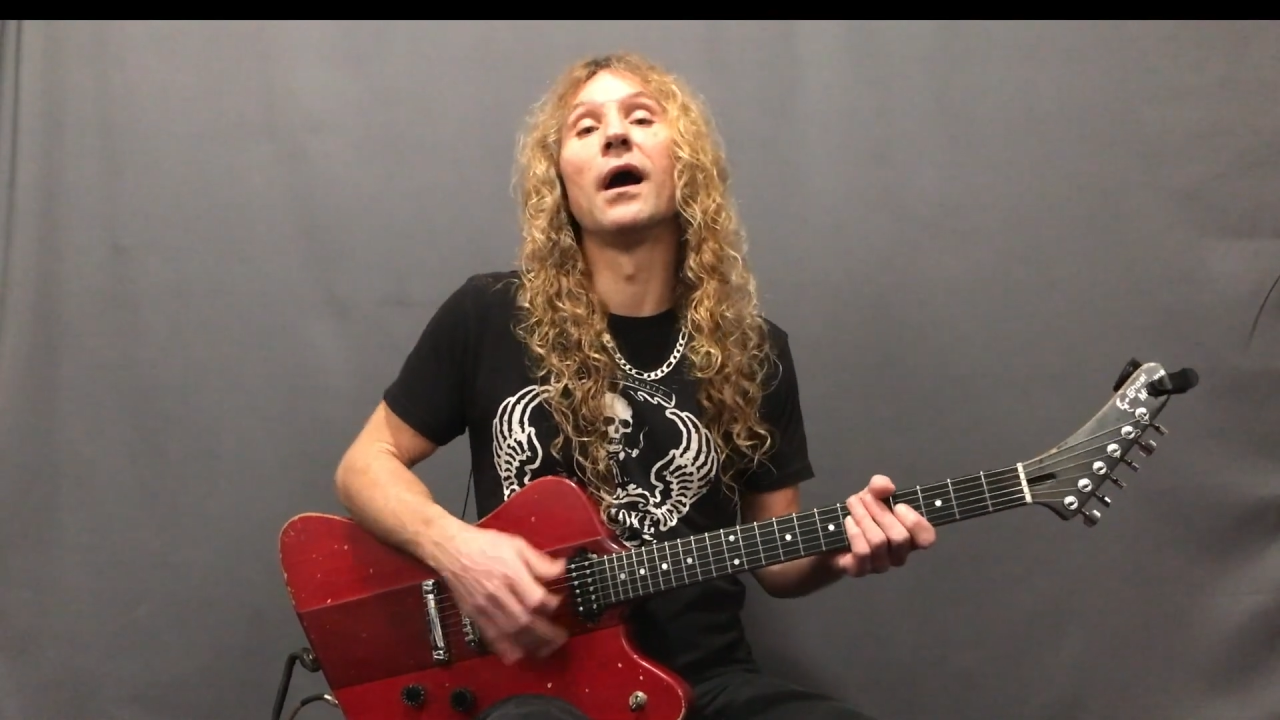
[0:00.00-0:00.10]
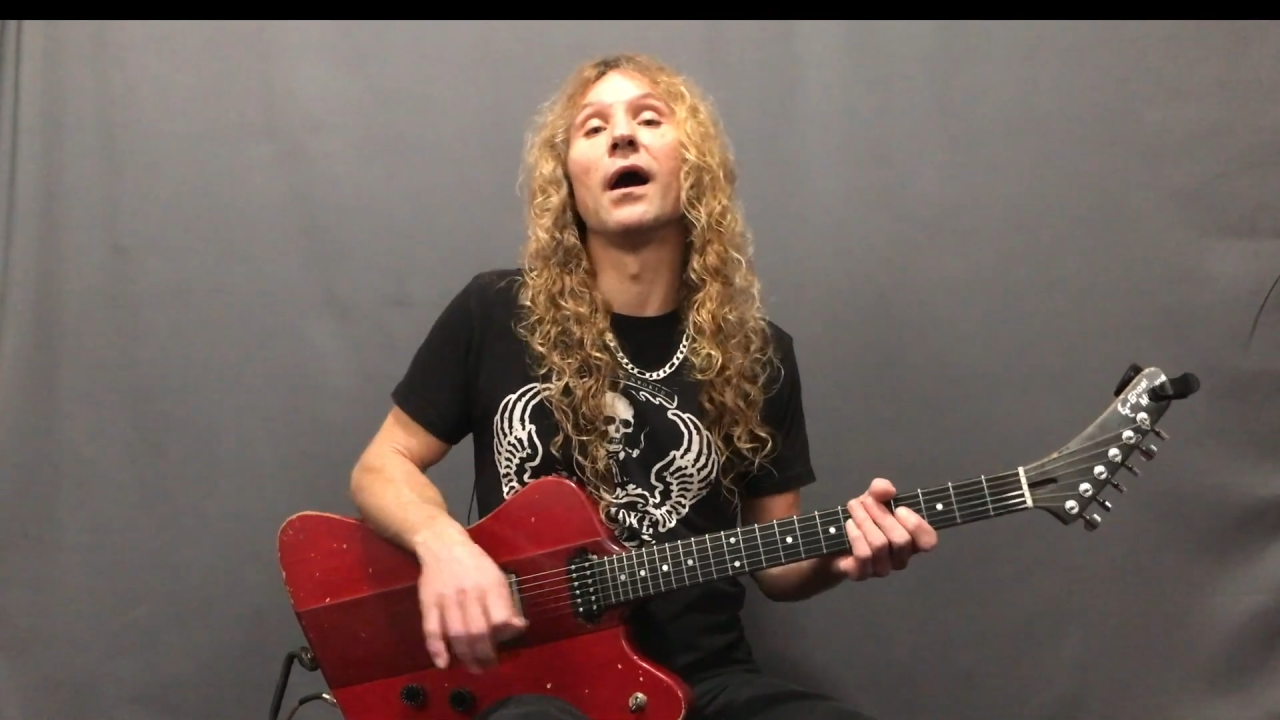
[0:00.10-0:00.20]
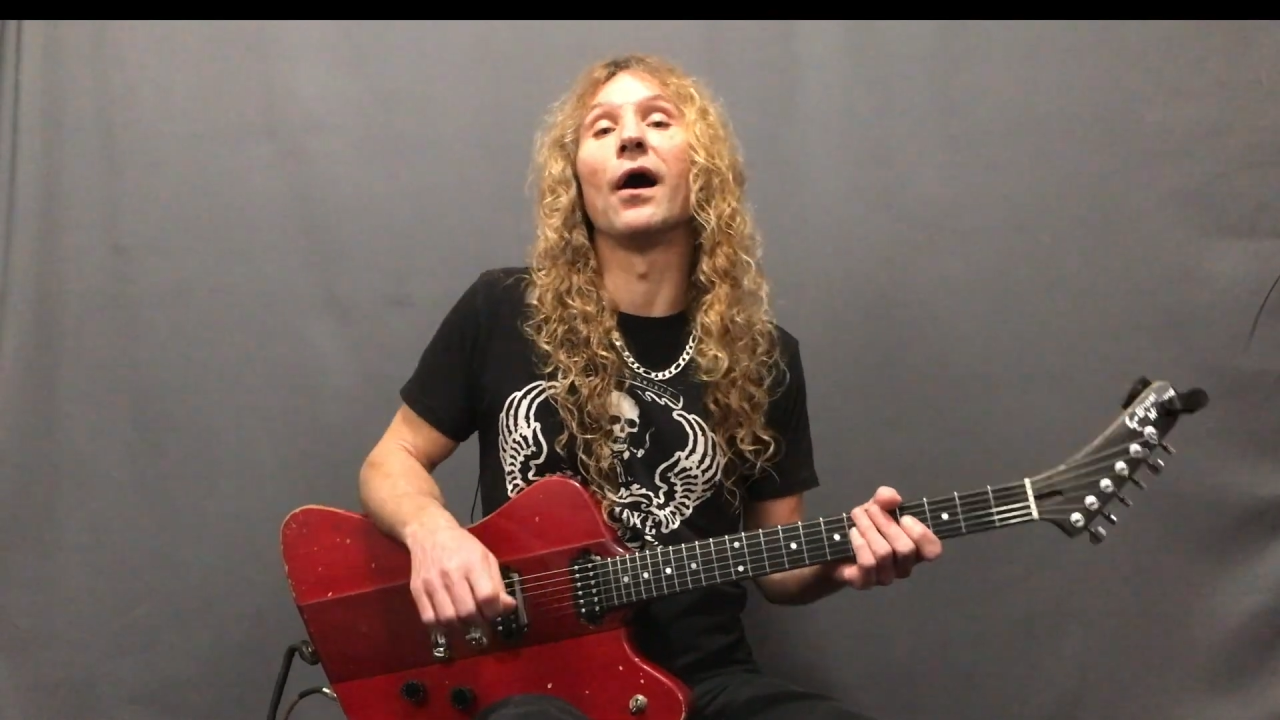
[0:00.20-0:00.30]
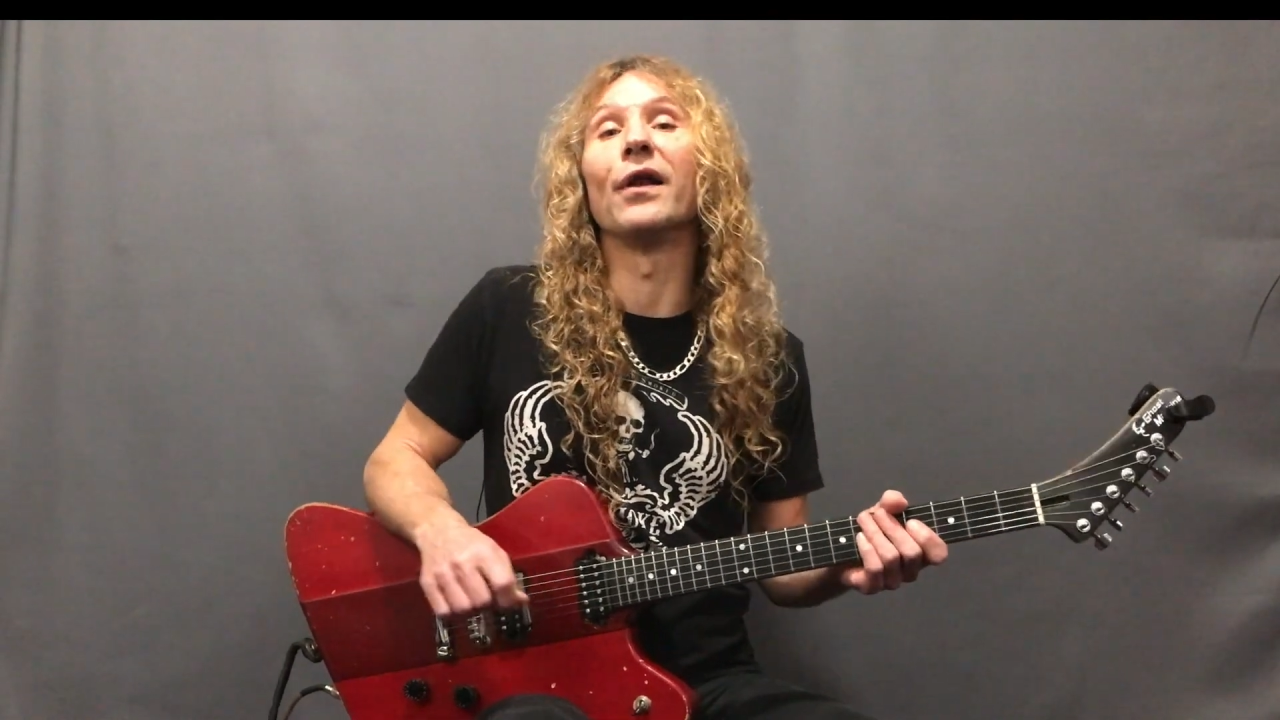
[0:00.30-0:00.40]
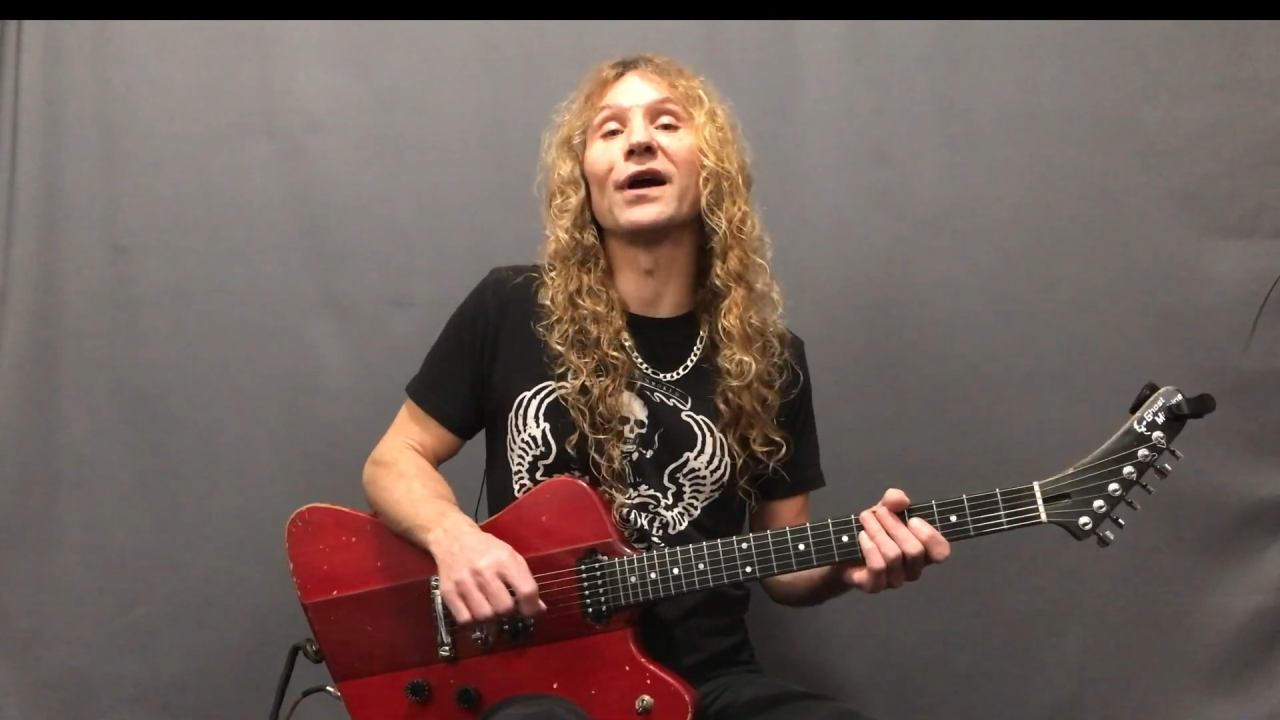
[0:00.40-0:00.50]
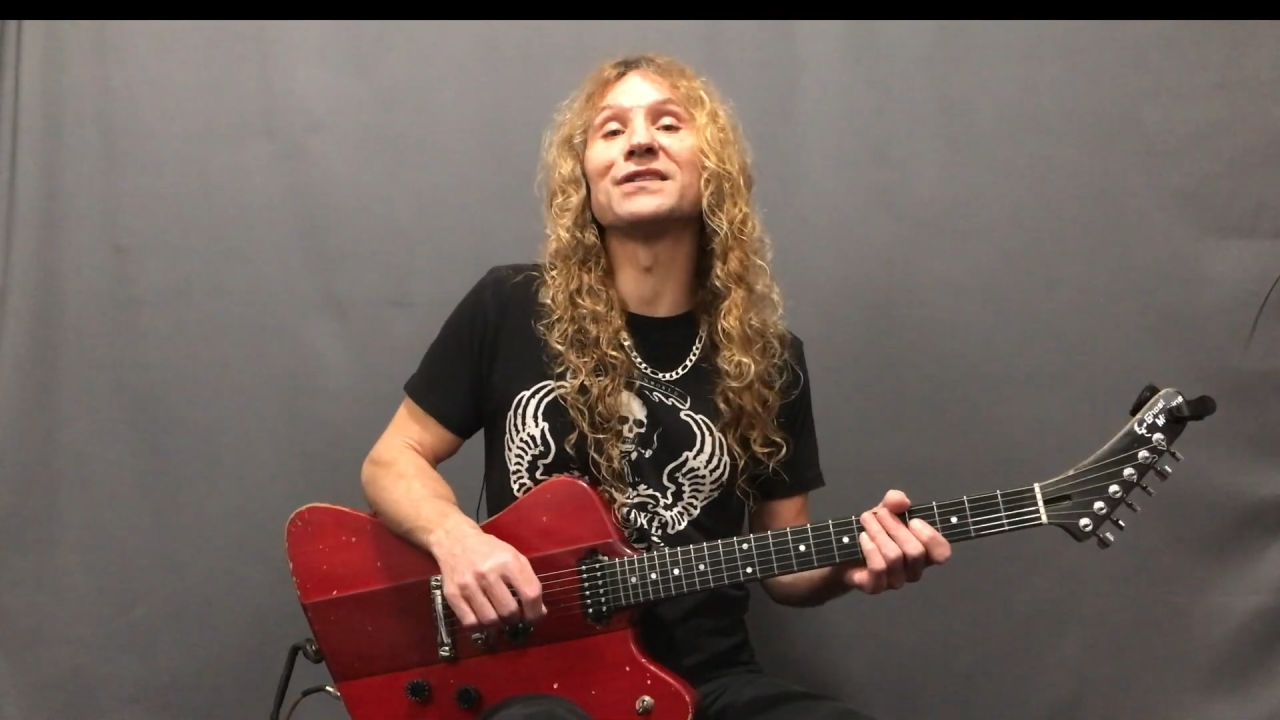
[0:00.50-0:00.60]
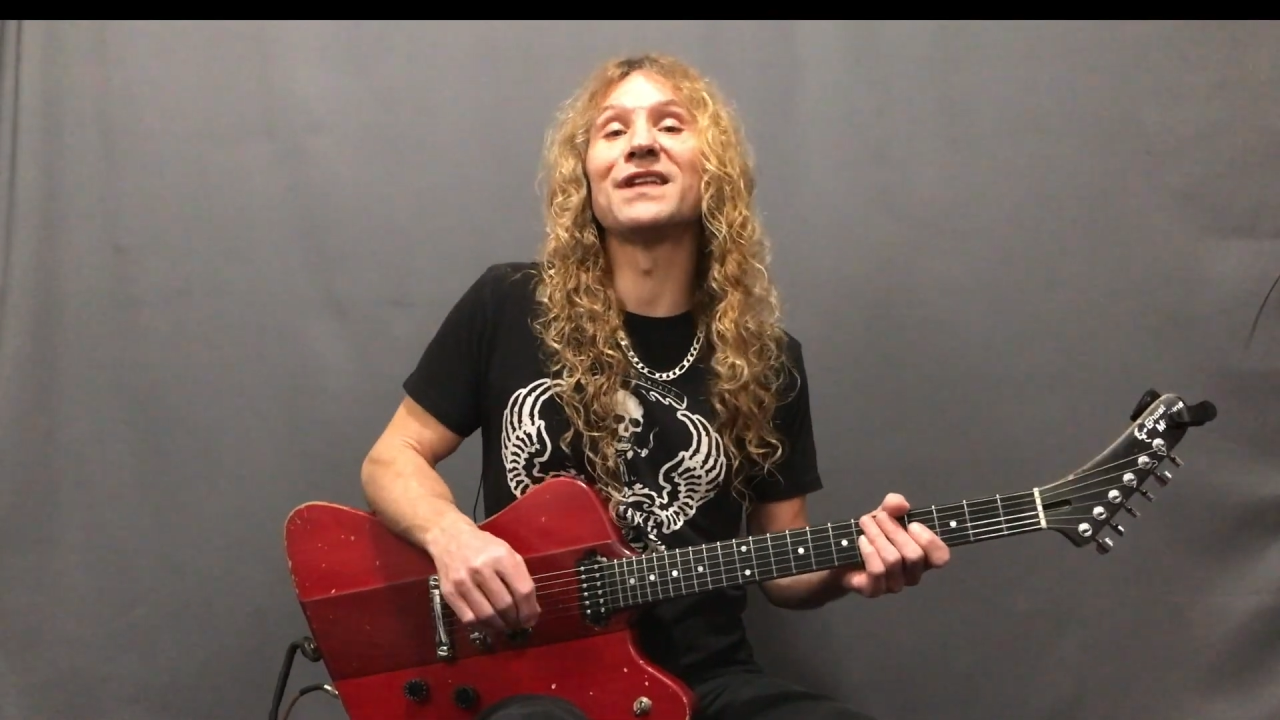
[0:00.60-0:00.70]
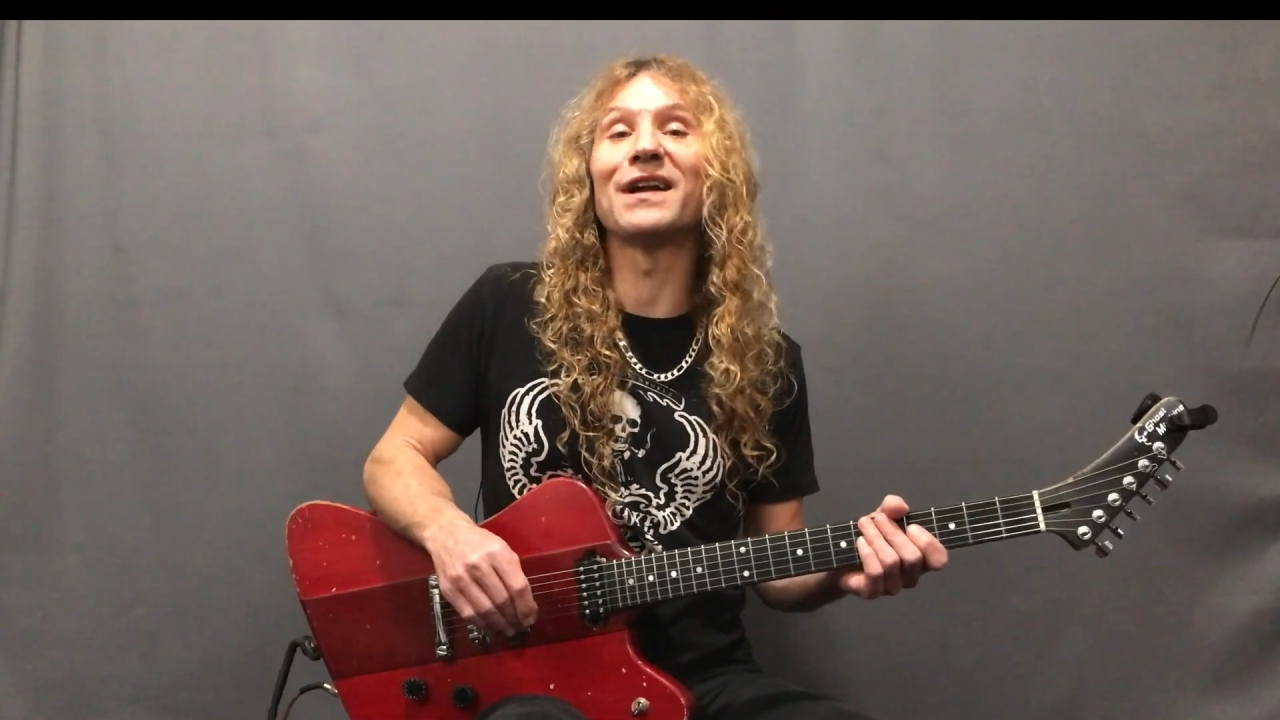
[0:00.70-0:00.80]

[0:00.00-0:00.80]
Our next